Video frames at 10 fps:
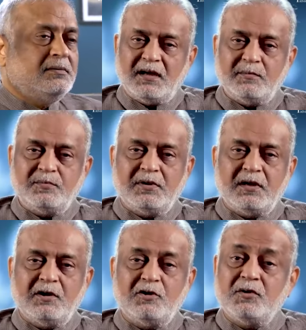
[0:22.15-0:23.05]
Temper,
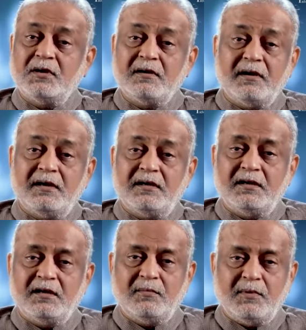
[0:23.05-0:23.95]
however great,
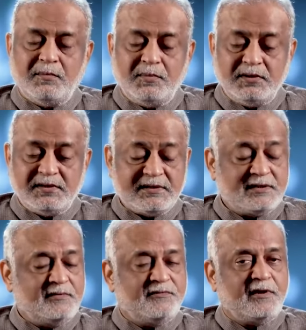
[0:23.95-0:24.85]
it may be
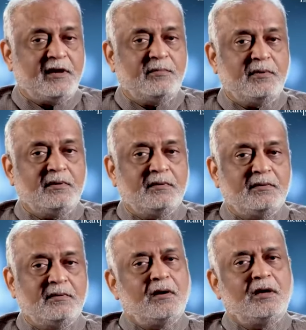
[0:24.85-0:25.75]
justifiable
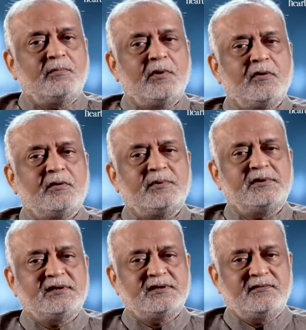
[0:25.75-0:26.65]
or it may not be
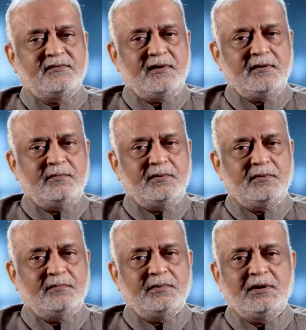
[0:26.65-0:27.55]
justifiable,
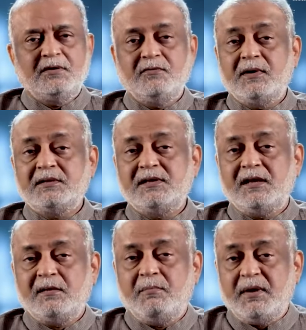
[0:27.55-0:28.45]
but it works
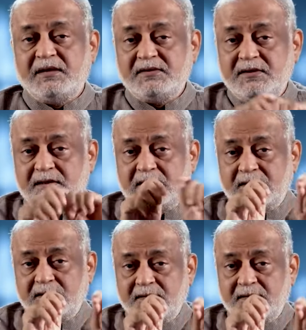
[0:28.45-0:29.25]
like a matchstick.